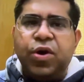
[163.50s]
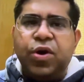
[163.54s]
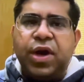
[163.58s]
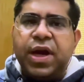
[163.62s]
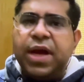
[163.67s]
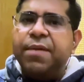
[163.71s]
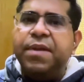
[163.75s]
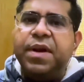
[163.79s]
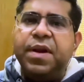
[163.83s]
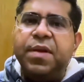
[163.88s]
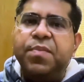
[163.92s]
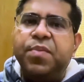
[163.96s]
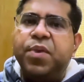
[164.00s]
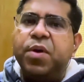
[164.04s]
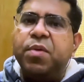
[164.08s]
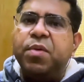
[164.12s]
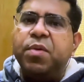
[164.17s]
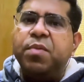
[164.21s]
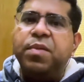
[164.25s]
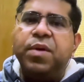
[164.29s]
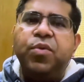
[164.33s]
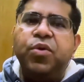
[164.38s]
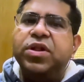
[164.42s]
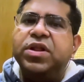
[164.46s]
We don't have any
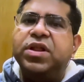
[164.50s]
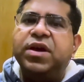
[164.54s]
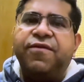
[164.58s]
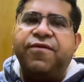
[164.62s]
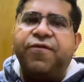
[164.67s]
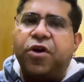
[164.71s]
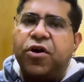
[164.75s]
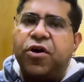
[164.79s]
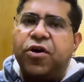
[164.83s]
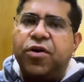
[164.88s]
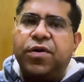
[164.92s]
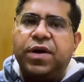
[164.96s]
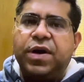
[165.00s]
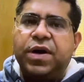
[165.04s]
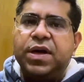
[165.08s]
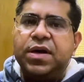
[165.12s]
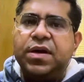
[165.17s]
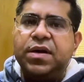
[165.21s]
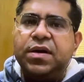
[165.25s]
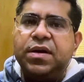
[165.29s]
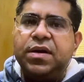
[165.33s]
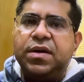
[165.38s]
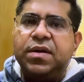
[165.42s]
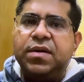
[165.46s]
problem with the
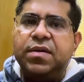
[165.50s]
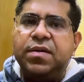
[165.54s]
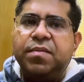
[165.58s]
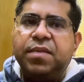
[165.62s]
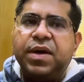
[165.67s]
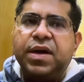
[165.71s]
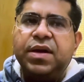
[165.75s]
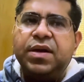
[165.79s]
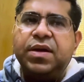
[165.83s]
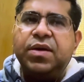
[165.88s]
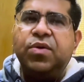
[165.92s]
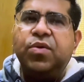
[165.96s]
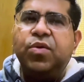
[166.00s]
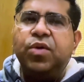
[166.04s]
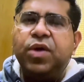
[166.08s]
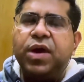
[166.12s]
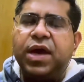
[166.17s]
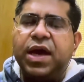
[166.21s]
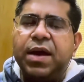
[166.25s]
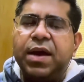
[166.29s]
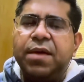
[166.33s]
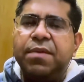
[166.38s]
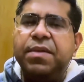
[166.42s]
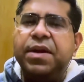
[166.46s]
forward. Yeah, but
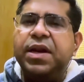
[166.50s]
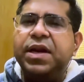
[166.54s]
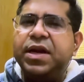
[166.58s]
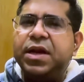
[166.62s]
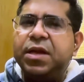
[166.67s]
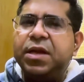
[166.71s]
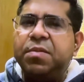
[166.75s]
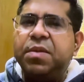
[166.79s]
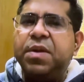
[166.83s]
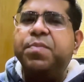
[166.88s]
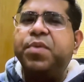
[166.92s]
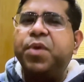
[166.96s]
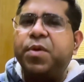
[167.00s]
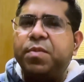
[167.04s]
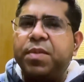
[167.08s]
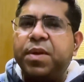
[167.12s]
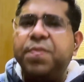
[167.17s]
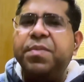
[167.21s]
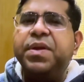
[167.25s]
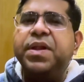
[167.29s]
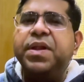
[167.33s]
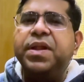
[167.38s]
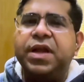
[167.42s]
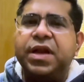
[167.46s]
we have a little bit
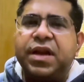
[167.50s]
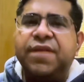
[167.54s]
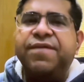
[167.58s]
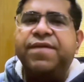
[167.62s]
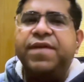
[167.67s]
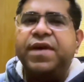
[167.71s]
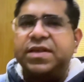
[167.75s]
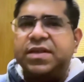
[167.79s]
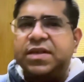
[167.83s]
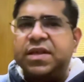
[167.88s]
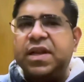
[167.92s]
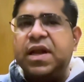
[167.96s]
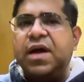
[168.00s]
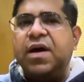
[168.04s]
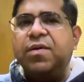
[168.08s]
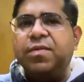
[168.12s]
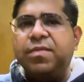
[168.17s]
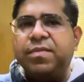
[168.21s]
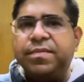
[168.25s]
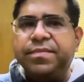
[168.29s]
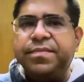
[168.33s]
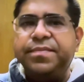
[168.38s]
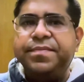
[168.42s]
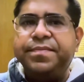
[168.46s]
problem in the defense
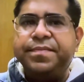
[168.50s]
now.